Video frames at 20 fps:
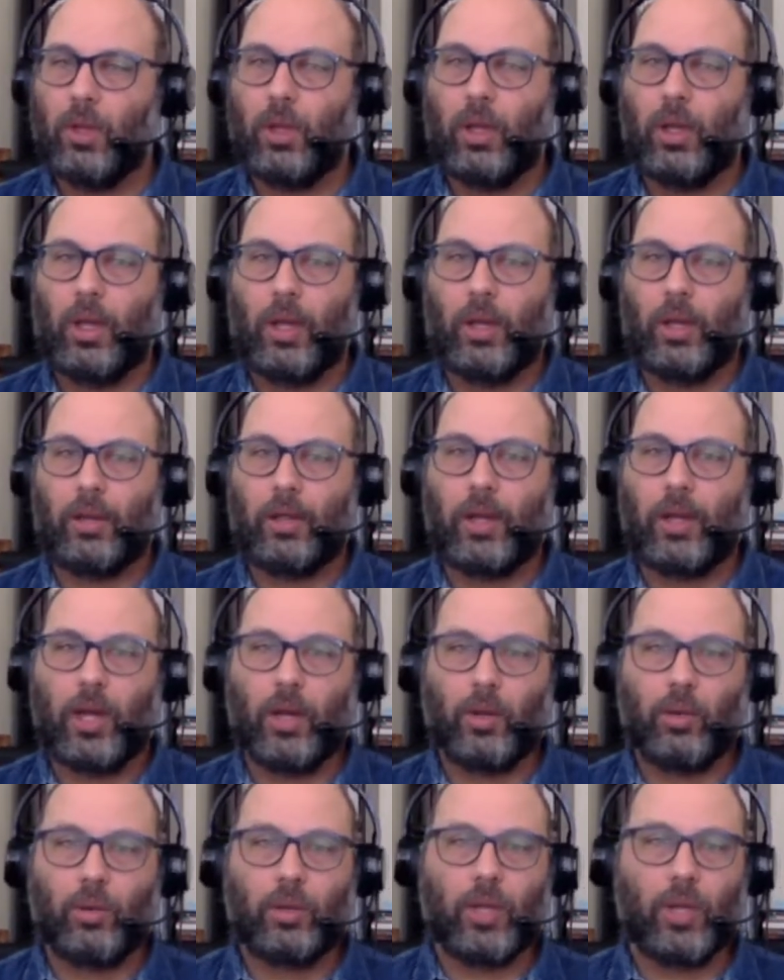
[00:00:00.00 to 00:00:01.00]
and
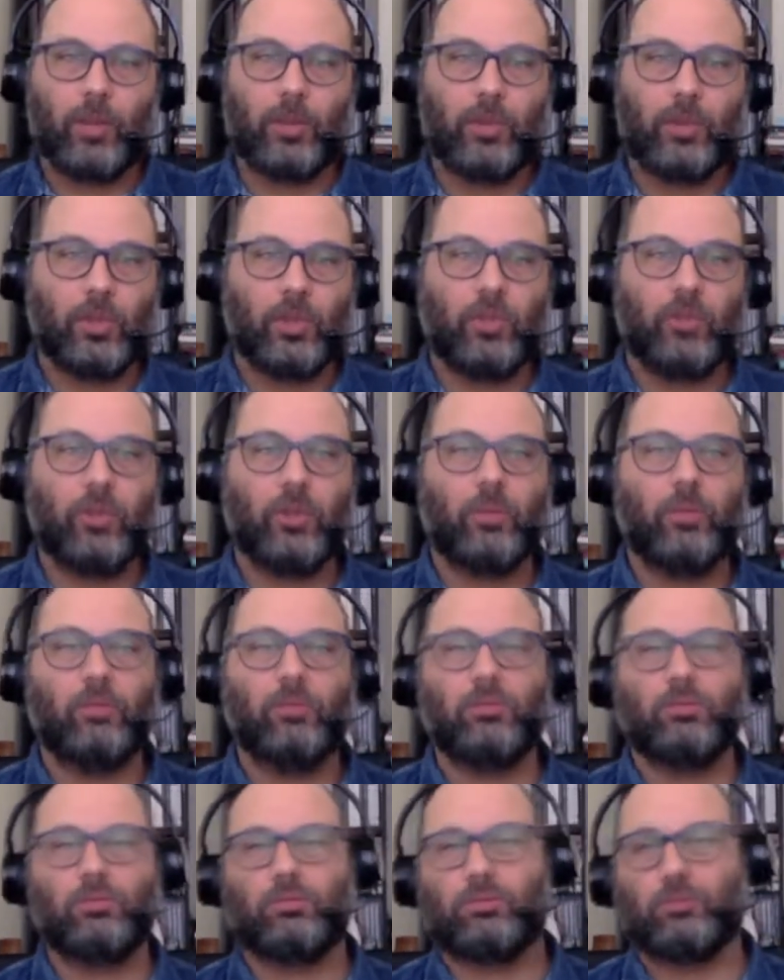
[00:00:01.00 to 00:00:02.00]
how
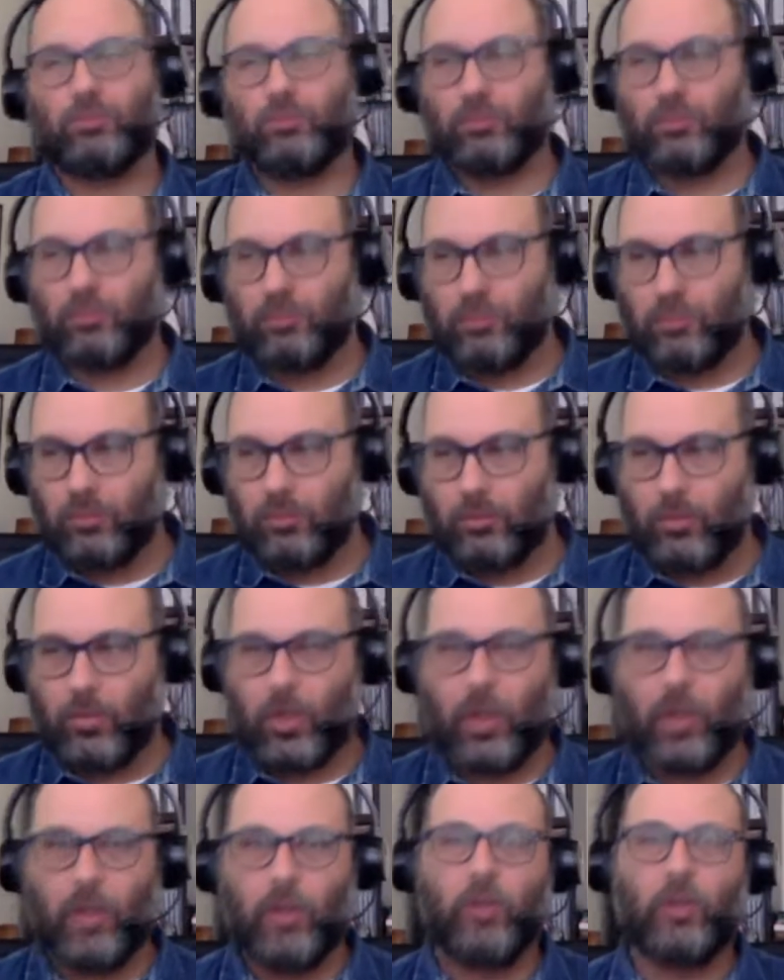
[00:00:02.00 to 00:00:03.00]
capitalism
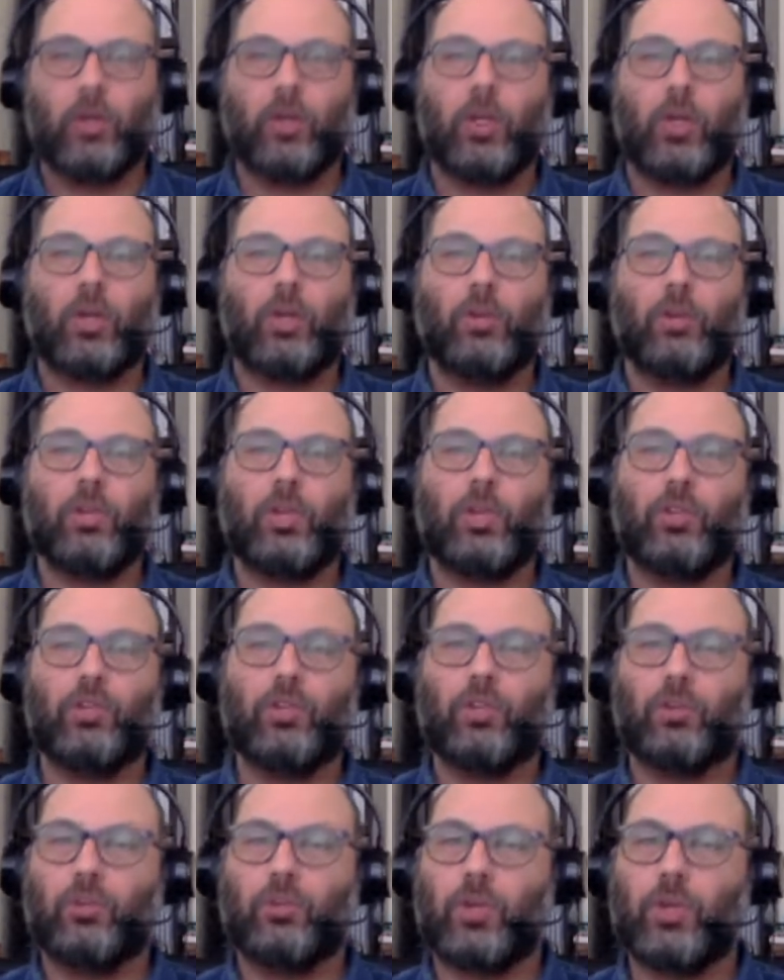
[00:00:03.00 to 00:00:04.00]
and the
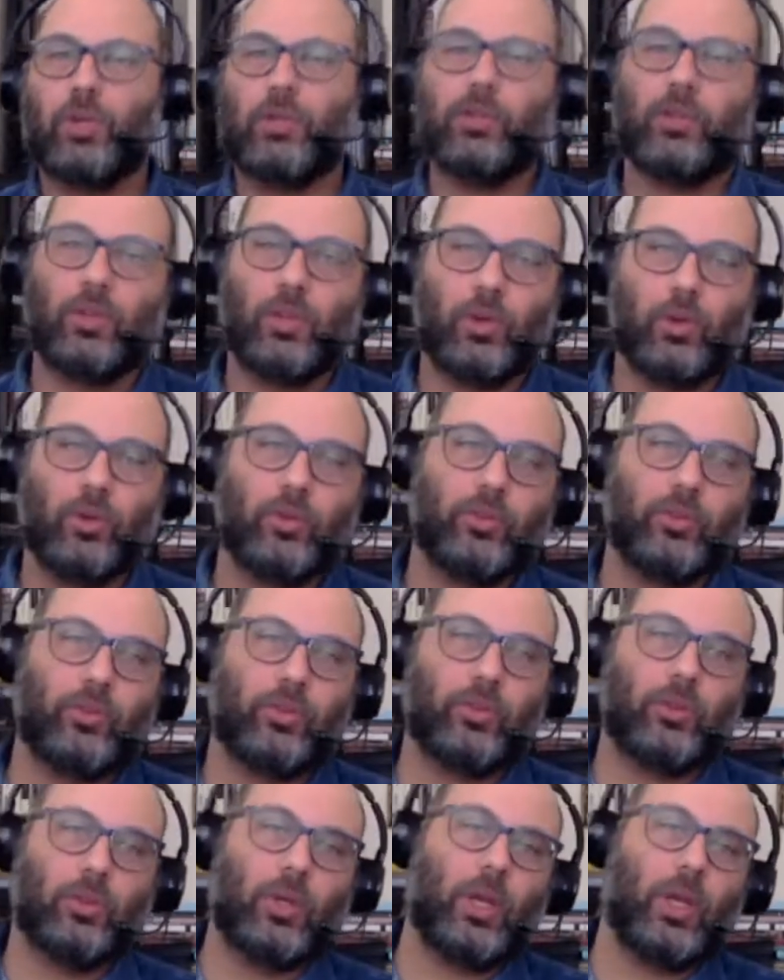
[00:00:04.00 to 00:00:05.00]
accumulation of wealth
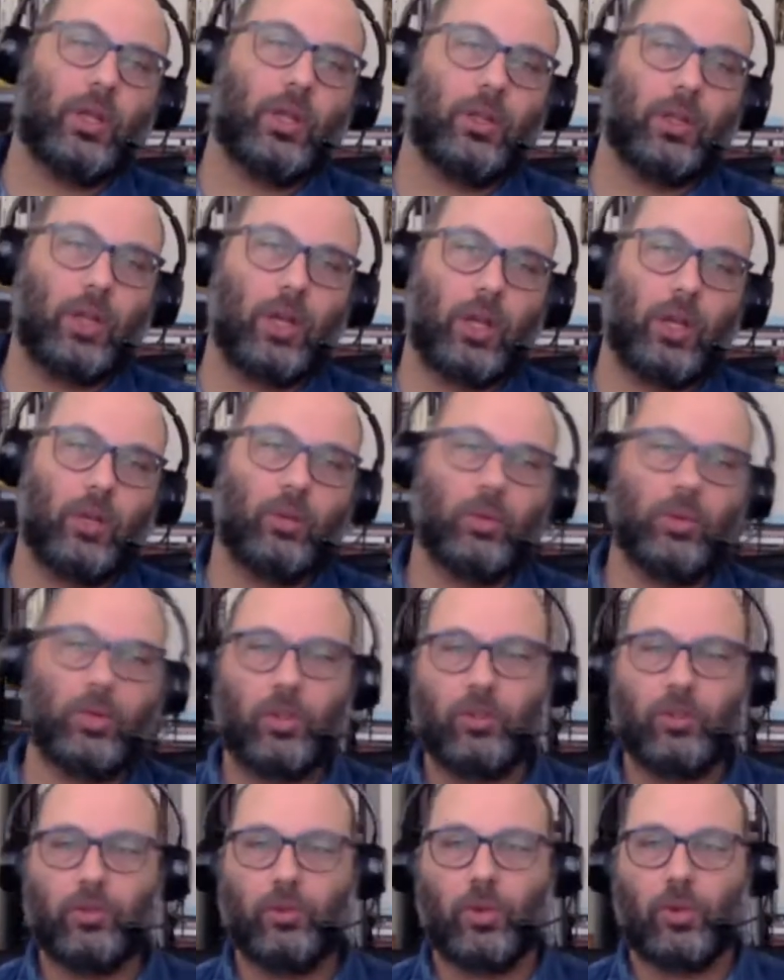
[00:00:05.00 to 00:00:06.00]
goes hand in hand with
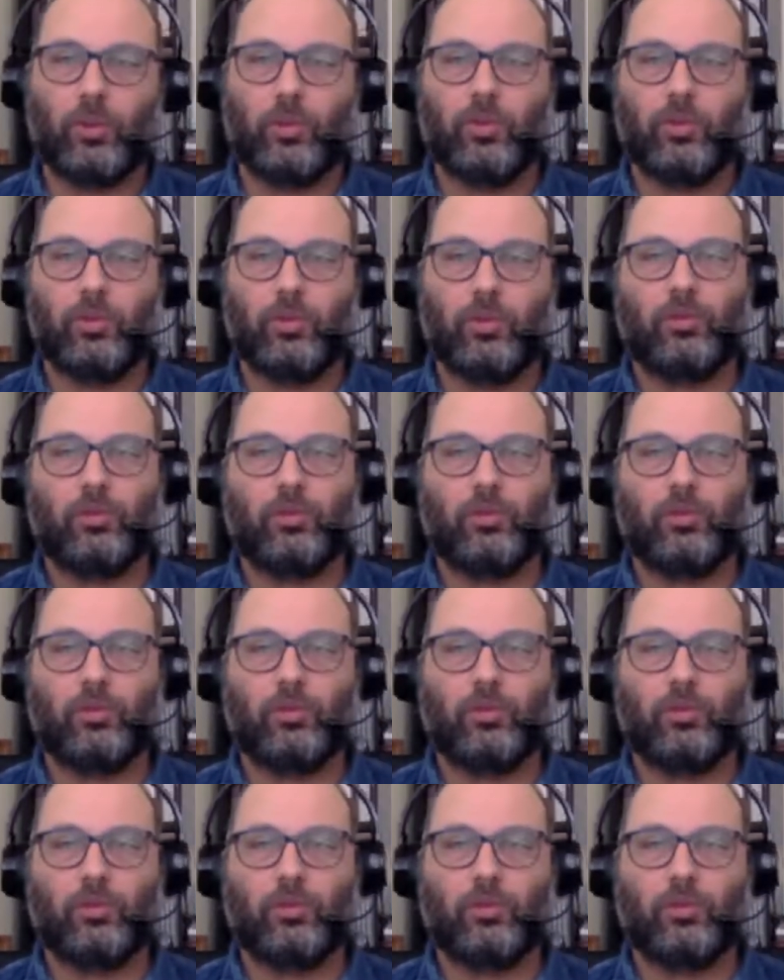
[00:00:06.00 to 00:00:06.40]
these forms of